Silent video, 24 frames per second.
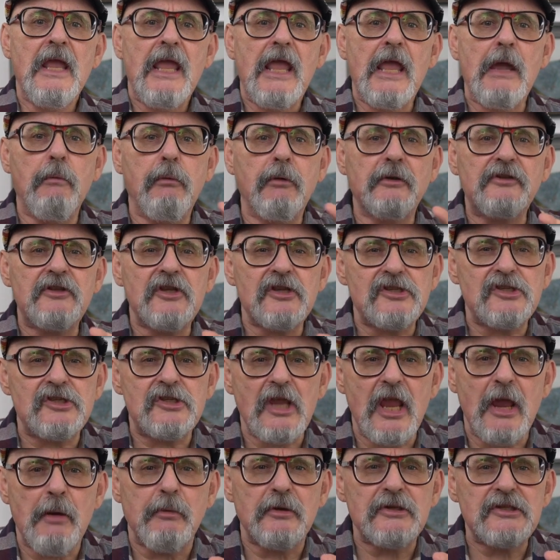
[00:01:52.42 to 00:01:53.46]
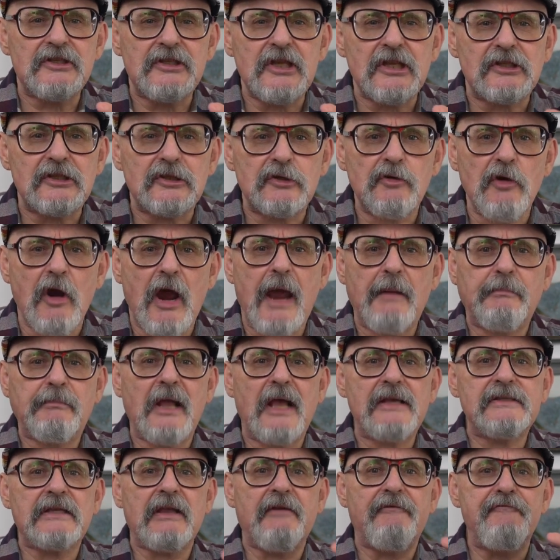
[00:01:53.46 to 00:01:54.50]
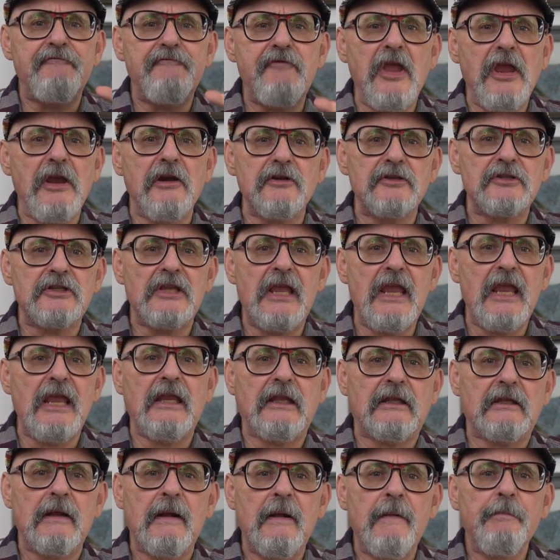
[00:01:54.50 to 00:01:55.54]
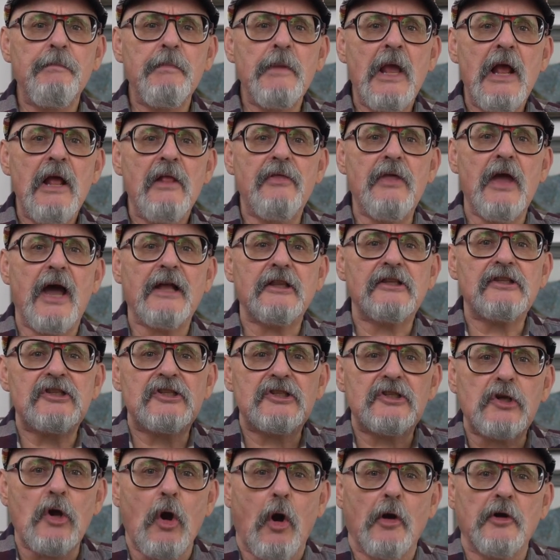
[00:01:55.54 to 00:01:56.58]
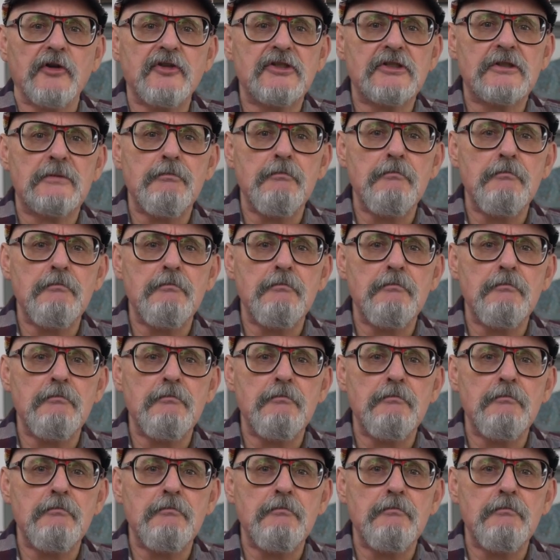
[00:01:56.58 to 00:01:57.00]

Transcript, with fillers: It would dis- it was described as a fierce heat that scorched